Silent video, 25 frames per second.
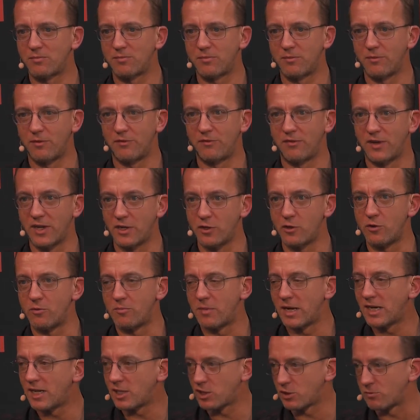venue
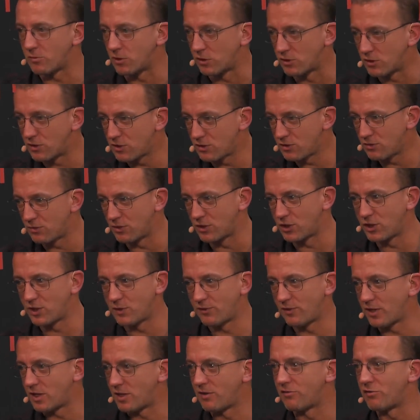management, which is
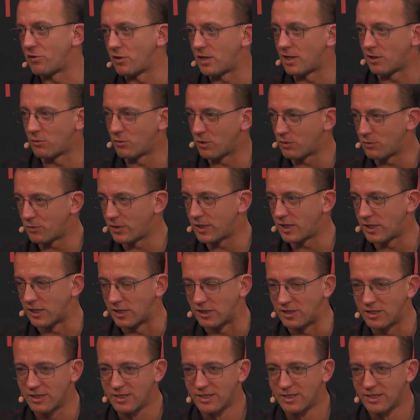very different than what we did.